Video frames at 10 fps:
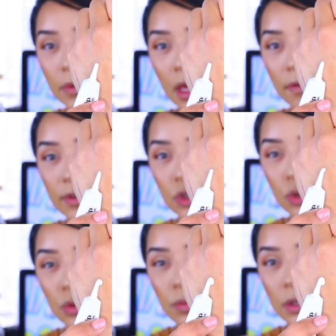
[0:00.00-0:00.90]
out of the
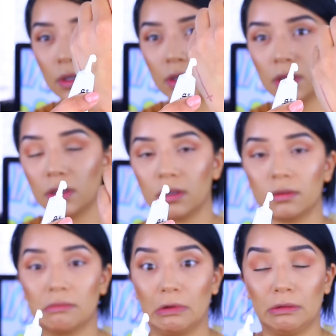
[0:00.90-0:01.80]
tube.
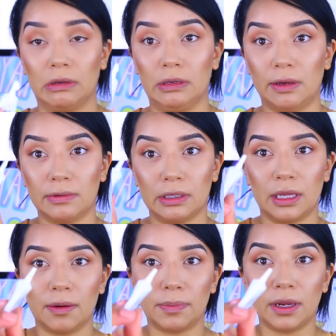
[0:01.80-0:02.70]
Okay, that was a
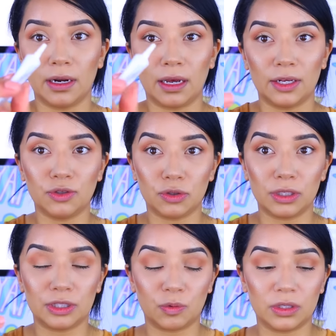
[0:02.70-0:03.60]
lot, but I
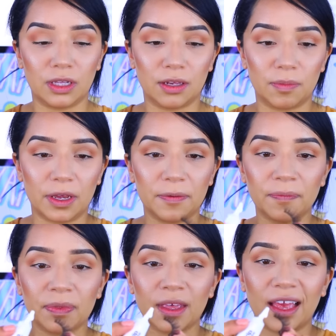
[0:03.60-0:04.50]
usually squeeze a little bit.
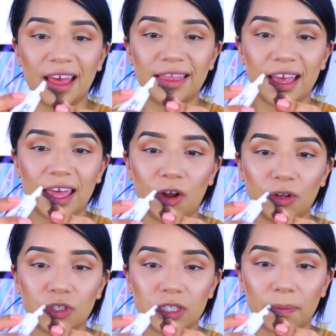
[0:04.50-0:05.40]
And then
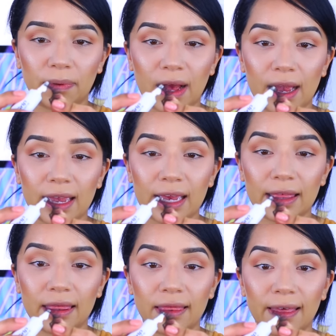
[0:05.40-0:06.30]
I'll just apply a
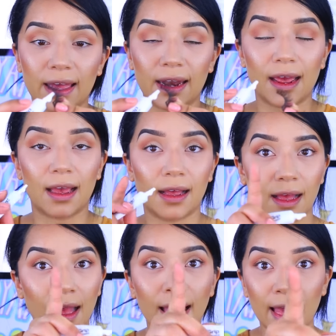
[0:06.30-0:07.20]
thin,
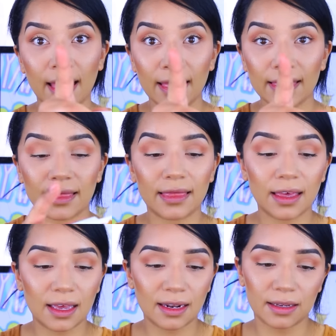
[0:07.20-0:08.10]

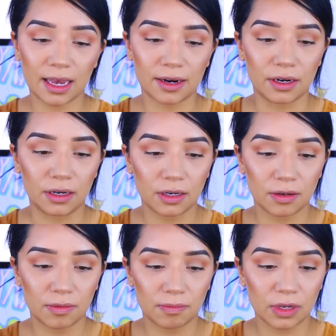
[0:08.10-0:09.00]
thin layer.
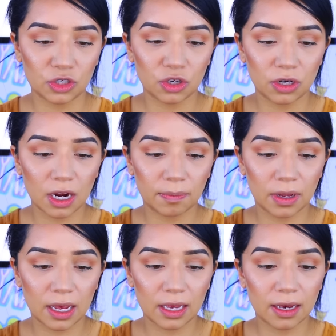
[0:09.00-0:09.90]
Make sure you're not
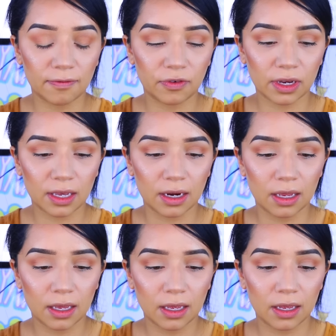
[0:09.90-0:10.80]
applying a friggin'